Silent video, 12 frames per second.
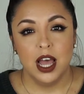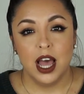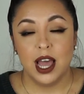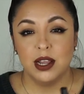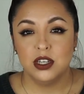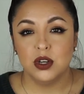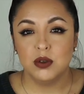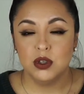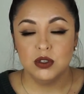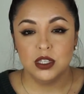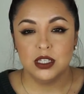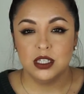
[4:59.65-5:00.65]
I don't
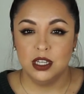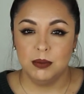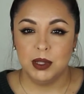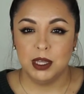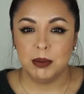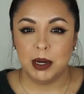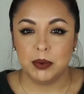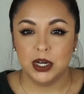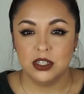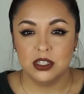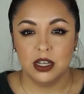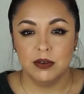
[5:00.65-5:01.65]
use it to deep clean my
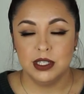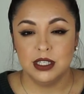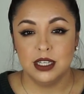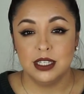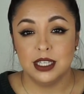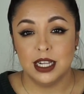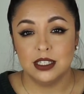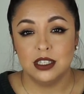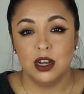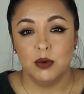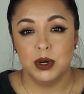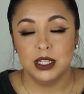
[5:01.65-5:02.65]
brushes obviously because that's
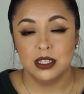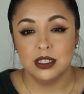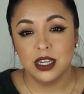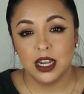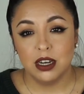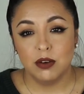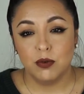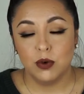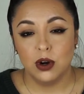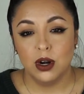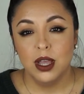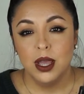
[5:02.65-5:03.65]
not what it's intended
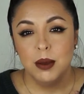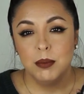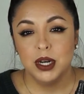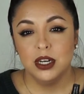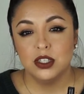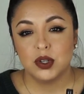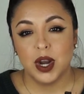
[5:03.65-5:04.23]
for, but it is